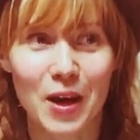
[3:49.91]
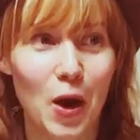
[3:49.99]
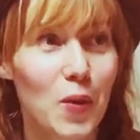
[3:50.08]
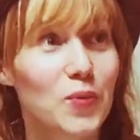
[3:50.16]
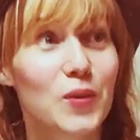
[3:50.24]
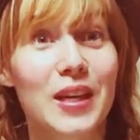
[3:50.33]

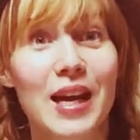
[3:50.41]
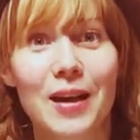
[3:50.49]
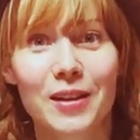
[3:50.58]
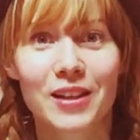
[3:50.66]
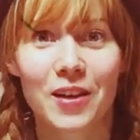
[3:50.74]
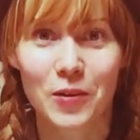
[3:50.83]
Hopefully
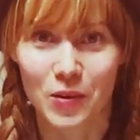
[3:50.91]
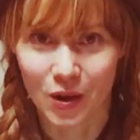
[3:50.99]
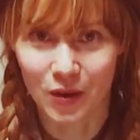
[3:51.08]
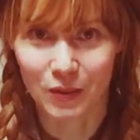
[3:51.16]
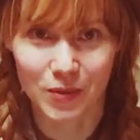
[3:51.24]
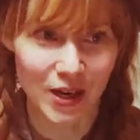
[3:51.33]
I'll go
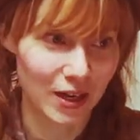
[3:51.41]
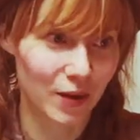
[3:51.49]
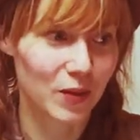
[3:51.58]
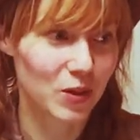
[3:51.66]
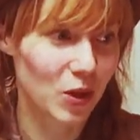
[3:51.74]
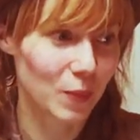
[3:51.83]
right
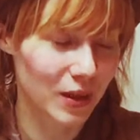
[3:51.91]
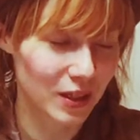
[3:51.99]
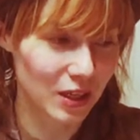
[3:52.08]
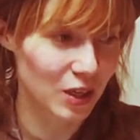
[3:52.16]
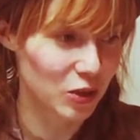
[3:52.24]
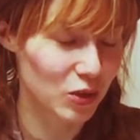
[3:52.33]
on the top
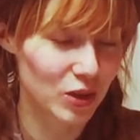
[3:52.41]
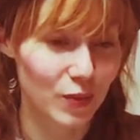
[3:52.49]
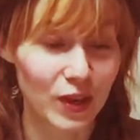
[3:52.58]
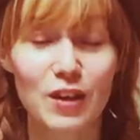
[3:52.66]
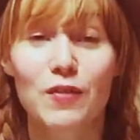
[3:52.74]
and do something.